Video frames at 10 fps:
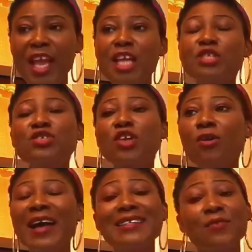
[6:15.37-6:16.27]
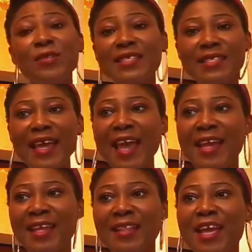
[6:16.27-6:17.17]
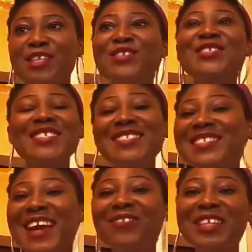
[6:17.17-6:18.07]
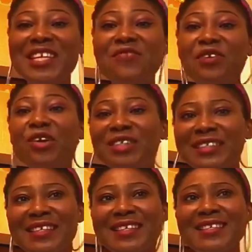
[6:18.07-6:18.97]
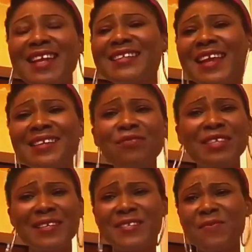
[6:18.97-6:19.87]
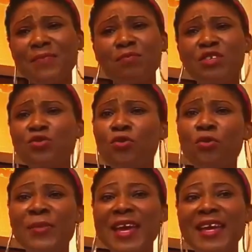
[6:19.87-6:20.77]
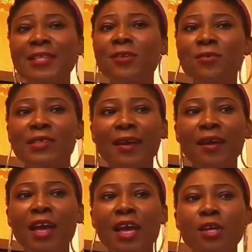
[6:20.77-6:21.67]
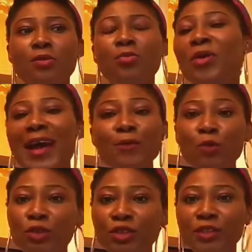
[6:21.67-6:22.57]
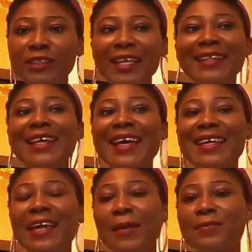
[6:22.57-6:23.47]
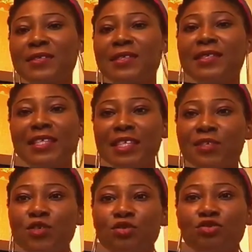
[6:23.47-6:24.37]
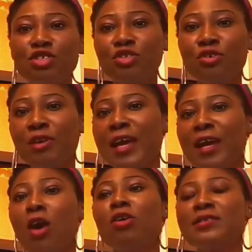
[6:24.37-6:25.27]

So as I was saying, so this guy would give orders and then he would expect me to obey and all that. But I wouldn't, and that kept leading to,